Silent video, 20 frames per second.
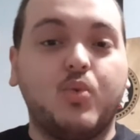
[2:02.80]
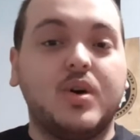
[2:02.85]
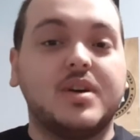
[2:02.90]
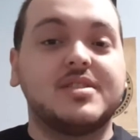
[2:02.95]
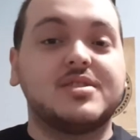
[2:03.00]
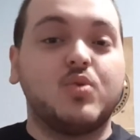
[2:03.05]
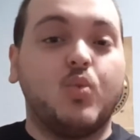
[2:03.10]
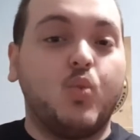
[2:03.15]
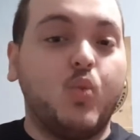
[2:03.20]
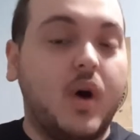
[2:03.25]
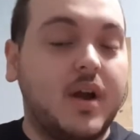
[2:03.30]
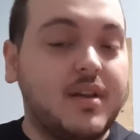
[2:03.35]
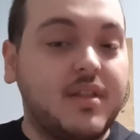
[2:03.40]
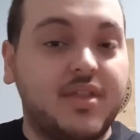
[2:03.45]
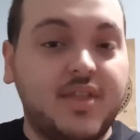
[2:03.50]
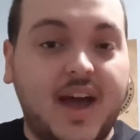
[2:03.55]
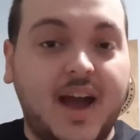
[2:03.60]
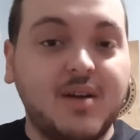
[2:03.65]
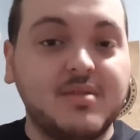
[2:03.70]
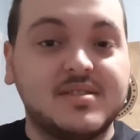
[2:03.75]
was
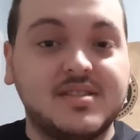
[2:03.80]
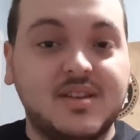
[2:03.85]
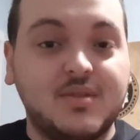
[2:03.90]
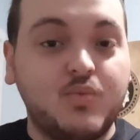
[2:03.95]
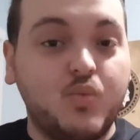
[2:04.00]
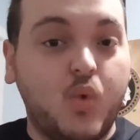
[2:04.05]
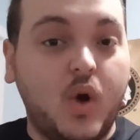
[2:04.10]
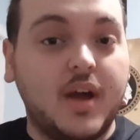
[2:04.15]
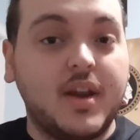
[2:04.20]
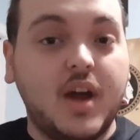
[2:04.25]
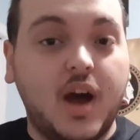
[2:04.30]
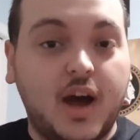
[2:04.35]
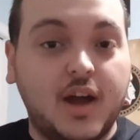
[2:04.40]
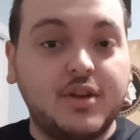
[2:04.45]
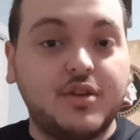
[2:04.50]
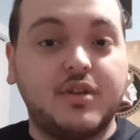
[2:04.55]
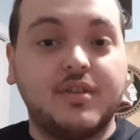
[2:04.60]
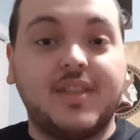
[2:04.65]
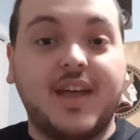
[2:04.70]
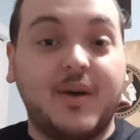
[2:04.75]

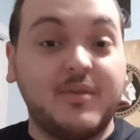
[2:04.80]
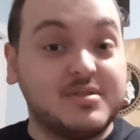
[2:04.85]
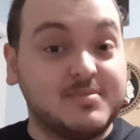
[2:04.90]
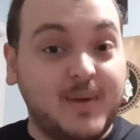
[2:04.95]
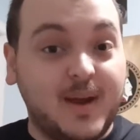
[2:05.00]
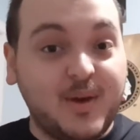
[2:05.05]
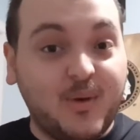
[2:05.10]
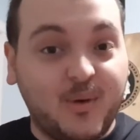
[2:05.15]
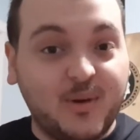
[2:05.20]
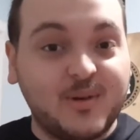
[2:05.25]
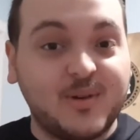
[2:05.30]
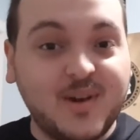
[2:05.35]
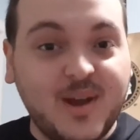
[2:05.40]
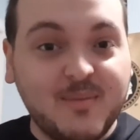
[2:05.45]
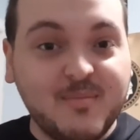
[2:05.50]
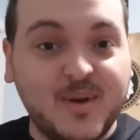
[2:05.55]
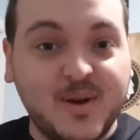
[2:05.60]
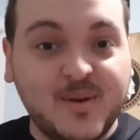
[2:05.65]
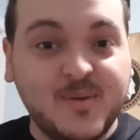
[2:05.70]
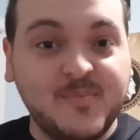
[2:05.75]
1,100. That was my order
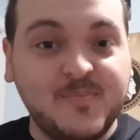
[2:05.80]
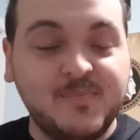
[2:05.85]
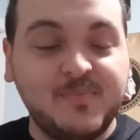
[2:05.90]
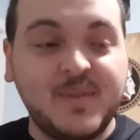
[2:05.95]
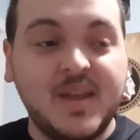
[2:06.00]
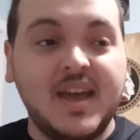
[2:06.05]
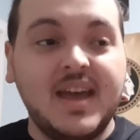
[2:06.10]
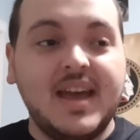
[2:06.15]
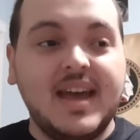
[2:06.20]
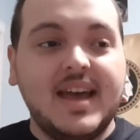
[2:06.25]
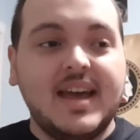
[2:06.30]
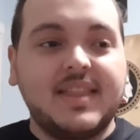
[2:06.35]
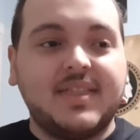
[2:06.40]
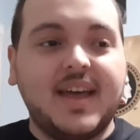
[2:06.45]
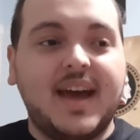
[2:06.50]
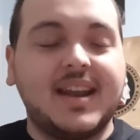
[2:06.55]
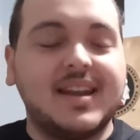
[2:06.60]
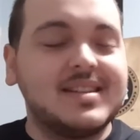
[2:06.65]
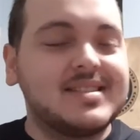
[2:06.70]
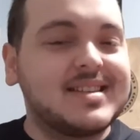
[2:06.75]
number.
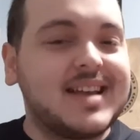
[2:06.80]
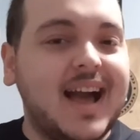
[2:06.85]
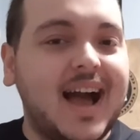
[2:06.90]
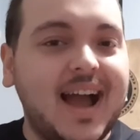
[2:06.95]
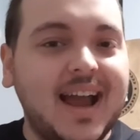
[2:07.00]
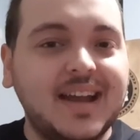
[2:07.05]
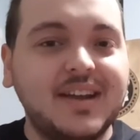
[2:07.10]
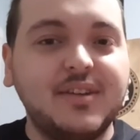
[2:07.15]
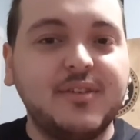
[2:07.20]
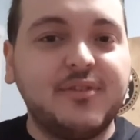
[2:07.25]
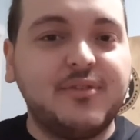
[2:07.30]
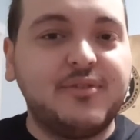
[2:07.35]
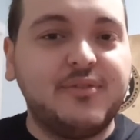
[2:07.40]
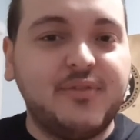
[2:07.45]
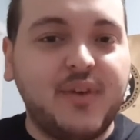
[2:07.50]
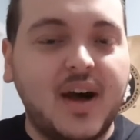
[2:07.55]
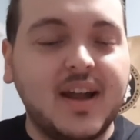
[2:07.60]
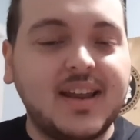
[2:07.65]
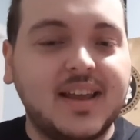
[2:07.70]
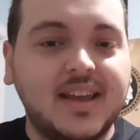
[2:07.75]
That it's kind of
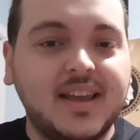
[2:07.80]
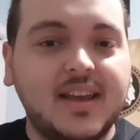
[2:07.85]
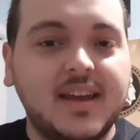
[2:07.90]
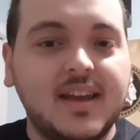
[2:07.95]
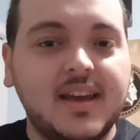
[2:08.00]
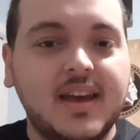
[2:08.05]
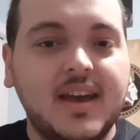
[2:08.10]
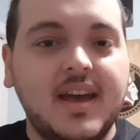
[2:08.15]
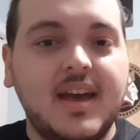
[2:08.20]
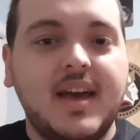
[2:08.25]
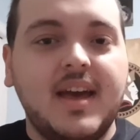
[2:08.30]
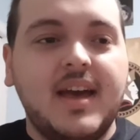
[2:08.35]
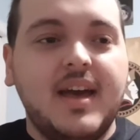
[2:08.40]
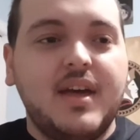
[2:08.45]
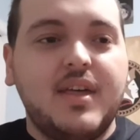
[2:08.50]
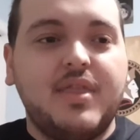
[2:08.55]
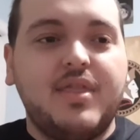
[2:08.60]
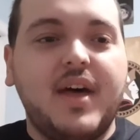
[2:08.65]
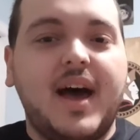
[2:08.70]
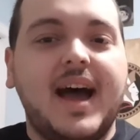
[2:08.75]
funny
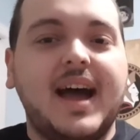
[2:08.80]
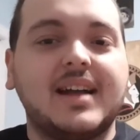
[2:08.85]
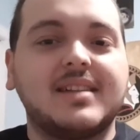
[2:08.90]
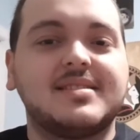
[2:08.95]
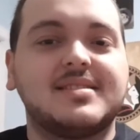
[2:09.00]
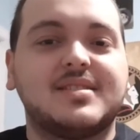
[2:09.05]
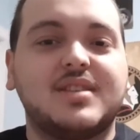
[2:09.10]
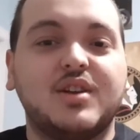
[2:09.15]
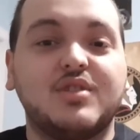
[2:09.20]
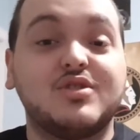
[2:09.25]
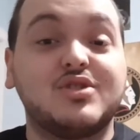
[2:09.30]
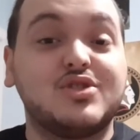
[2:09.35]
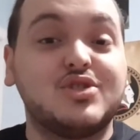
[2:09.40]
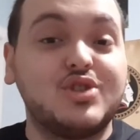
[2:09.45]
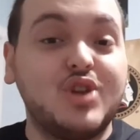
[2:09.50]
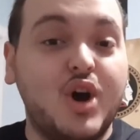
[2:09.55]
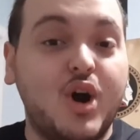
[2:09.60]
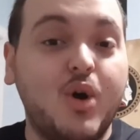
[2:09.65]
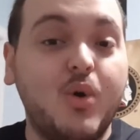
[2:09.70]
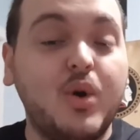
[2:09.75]
that there's
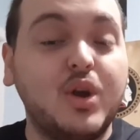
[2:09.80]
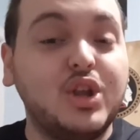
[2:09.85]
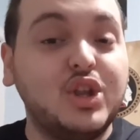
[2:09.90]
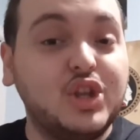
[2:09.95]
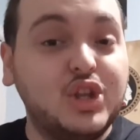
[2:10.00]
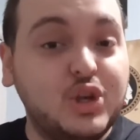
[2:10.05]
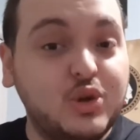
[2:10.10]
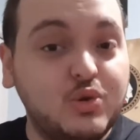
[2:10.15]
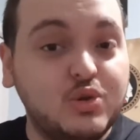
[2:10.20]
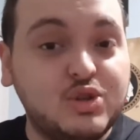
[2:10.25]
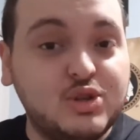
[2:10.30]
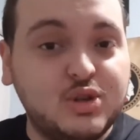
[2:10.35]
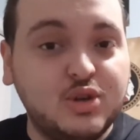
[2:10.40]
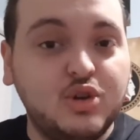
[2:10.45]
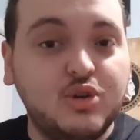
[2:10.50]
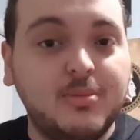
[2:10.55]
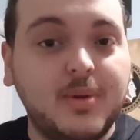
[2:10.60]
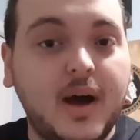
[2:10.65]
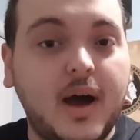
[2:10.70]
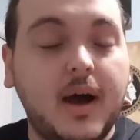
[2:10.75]
no
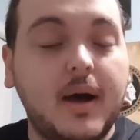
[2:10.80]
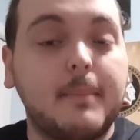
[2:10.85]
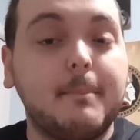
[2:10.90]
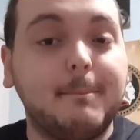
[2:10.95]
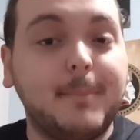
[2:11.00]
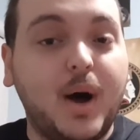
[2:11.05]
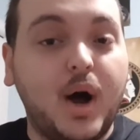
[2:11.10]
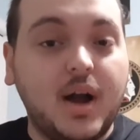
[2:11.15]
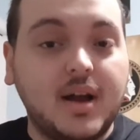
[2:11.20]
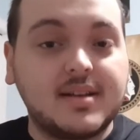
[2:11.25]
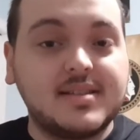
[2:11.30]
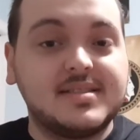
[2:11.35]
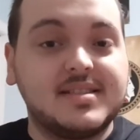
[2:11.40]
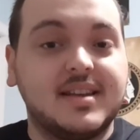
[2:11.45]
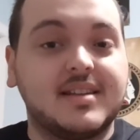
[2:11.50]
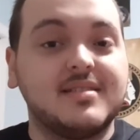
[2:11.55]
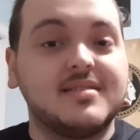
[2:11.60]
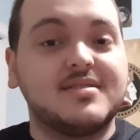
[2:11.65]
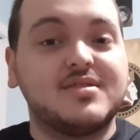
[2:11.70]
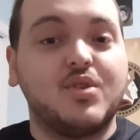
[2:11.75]
YouTube
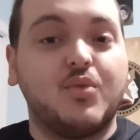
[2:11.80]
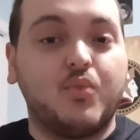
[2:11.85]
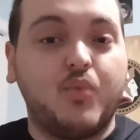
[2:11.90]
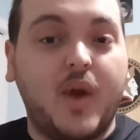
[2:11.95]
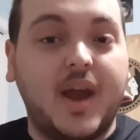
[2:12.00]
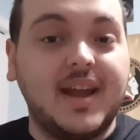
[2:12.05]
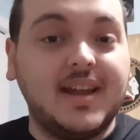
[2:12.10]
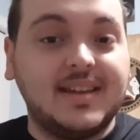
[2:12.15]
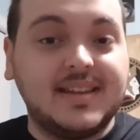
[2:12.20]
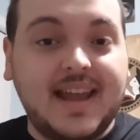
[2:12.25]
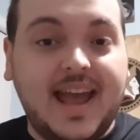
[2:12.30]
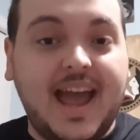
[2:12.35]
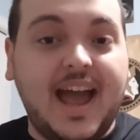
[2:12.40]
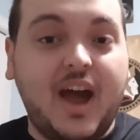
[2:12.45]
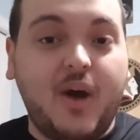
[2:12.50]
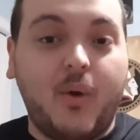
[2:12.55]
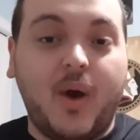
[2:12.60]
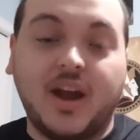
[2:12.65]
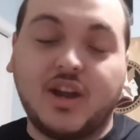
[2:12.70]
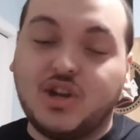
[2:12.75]
unboxings right
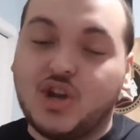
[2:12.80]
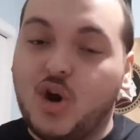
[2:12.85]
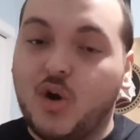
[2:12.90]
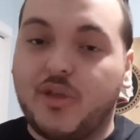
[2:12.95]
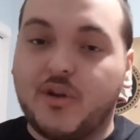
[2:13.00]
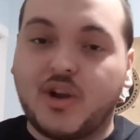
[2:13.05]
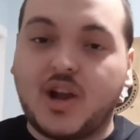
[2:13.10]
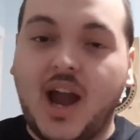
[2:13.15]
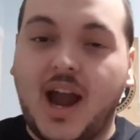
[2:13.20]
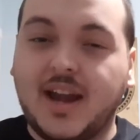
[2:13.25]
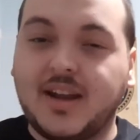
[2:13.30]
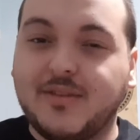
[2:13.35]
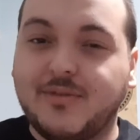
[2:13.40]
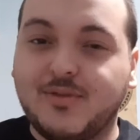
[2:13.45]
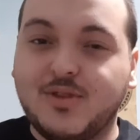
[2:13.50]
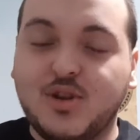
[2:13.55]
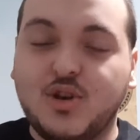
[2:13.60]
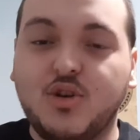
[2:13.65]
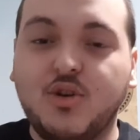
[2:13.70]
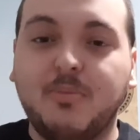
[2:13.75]
now. I know they're kind of
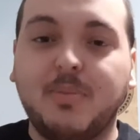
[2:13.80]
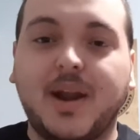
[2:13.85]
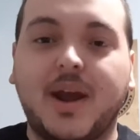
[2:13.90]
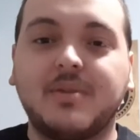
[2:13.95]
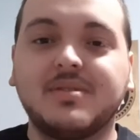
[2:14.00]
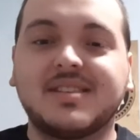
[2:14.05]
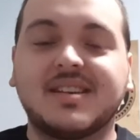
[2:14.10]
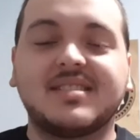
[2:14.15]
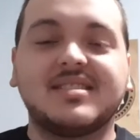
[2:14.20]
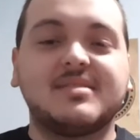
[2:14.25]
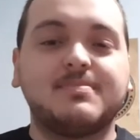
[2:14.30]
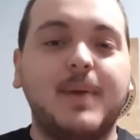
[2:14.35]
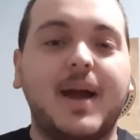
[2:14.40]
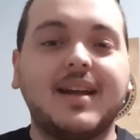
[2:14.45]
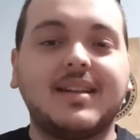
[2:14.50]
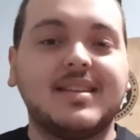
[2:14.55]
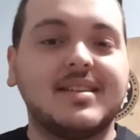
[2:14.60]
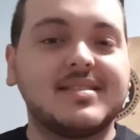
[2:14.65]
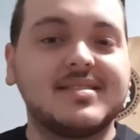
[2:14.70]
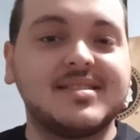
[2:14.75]
new, but I was
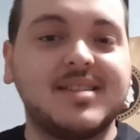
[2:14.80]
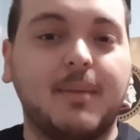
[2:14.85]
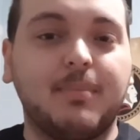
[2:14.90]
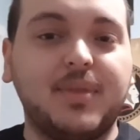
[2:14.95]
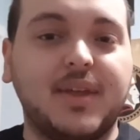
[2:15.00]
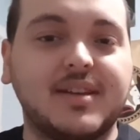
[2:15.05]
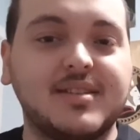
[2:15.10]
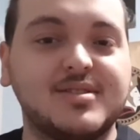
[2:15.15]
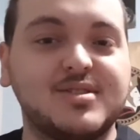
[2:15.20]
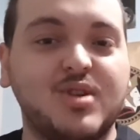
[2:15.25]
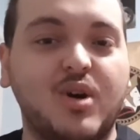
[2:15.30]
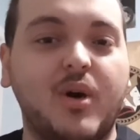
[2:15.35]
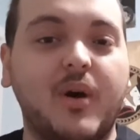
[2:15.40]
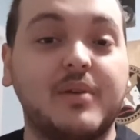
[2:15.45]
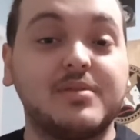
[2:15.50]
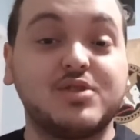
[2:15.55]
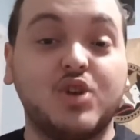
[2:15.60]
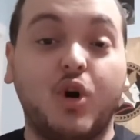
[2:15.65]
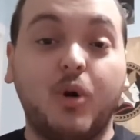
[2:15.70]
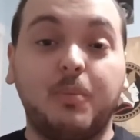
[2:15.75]
expecting something. So I
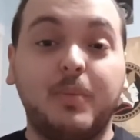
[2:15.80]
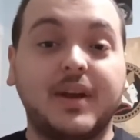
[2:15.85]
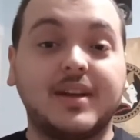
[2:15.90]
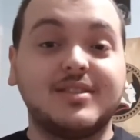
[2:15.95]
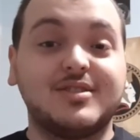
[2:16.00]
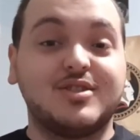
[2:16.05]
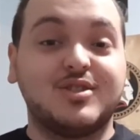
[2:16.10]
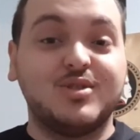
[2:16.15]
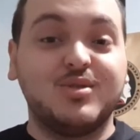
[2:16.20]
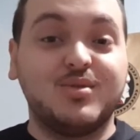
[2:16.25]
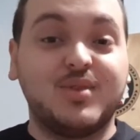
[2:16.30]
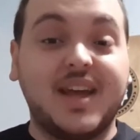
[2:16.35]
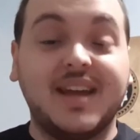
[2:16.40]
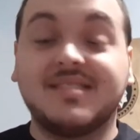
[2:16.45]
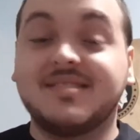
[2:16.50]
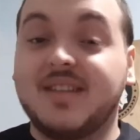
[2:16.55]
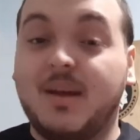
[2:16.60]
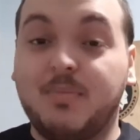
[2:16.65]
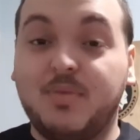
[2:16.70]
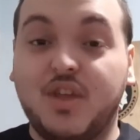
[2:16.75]
was hoping to
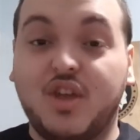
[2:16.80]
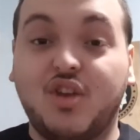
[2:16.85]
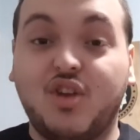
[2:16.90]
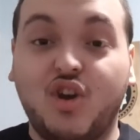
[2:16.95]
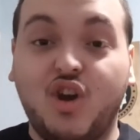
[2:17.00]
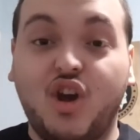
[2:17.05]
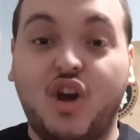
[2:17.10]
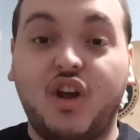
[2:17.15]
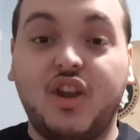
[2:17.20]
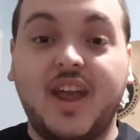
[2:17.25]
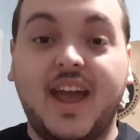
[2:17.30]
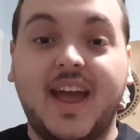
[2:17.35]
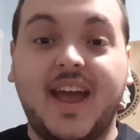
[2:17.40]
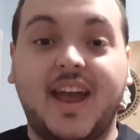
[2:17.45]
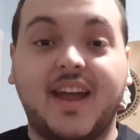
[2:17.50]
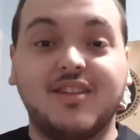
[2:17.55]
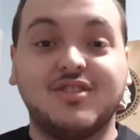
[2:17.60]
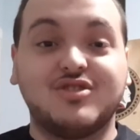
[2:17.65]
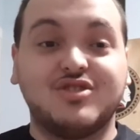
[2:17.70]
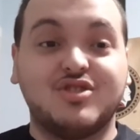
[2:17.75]
get something good and